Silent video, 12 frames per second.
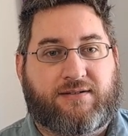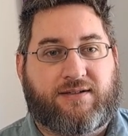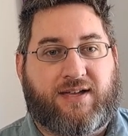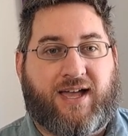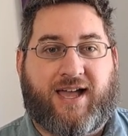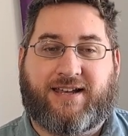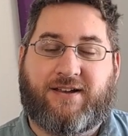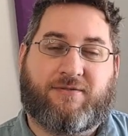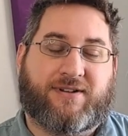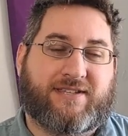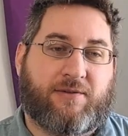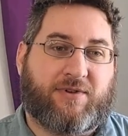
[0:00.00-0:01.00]
I don't
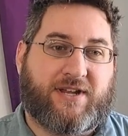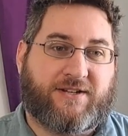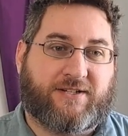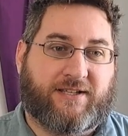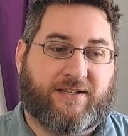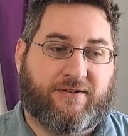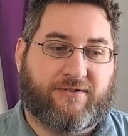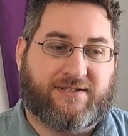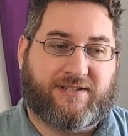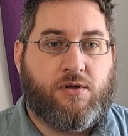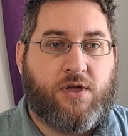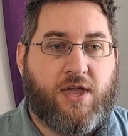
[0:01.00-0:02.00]
want to say potentially
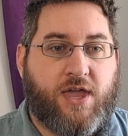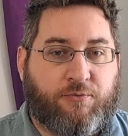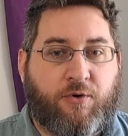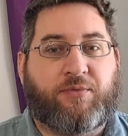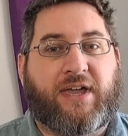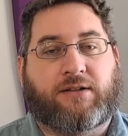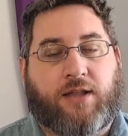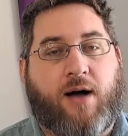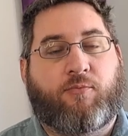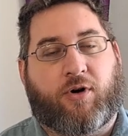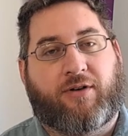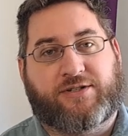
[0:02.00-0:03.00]
lose. It will be a
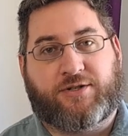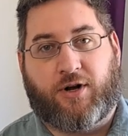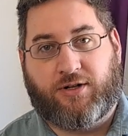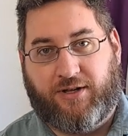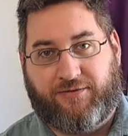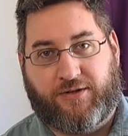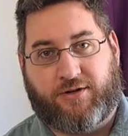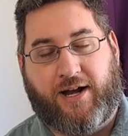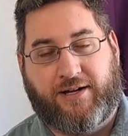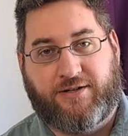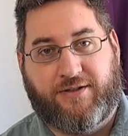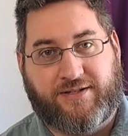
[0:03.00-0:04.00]
lot more of a struggle if you try
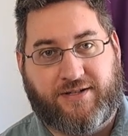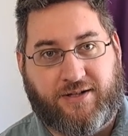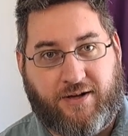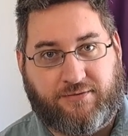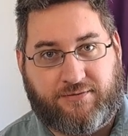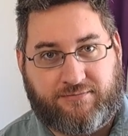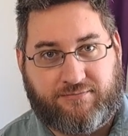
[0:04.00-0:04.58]
to do this alone.